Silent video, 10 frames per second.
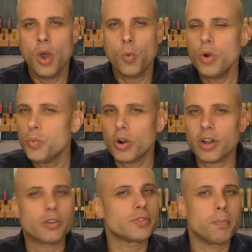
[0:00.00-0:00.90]

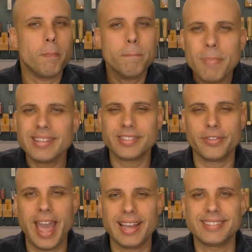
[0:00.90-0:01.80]
Woodworkers must have
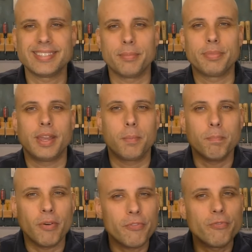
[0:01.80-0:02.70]
had something
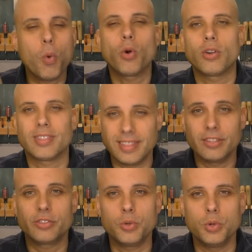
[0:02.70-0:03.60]
before
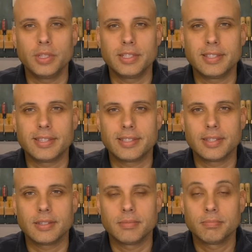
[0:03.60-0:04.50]
this tool
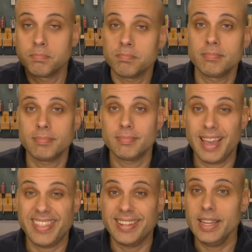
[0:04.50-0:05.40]
existed.
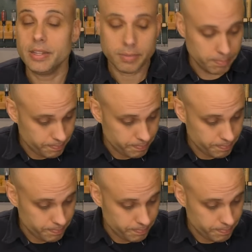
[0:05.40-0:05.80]
And they did.